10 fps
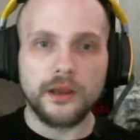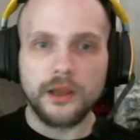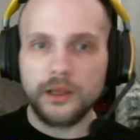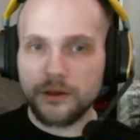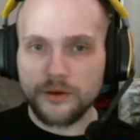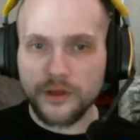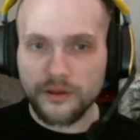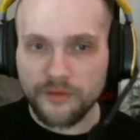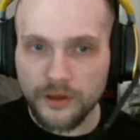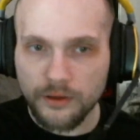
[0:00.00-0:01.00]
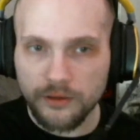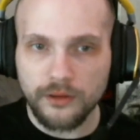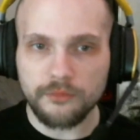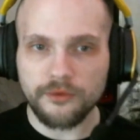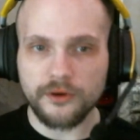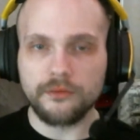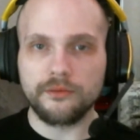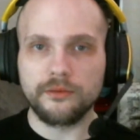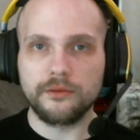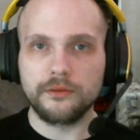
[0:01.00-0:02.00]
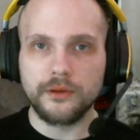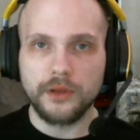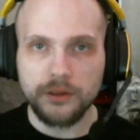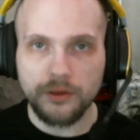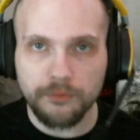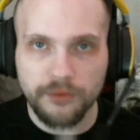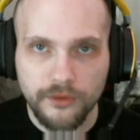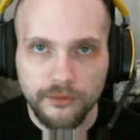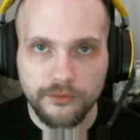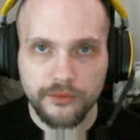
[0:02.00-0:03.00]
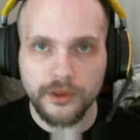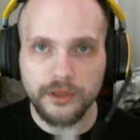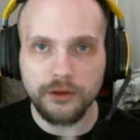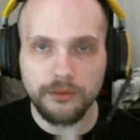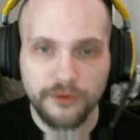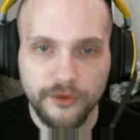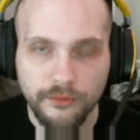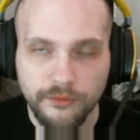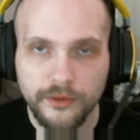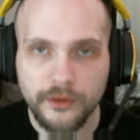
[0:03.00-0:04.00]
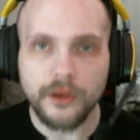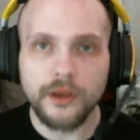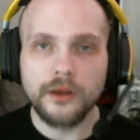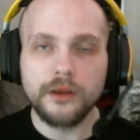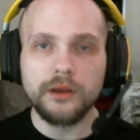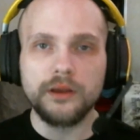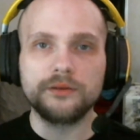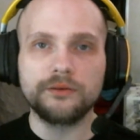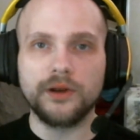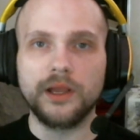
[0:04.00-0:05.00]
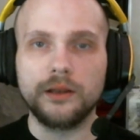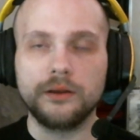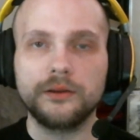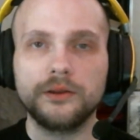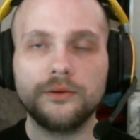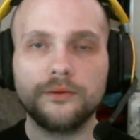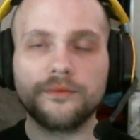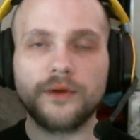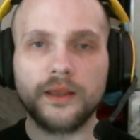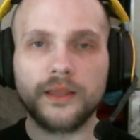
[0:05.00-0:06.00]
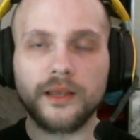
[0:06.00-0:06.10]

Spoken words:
And in your next video, you'll improve, and you'll improve, and you'll improve. It's great. You find that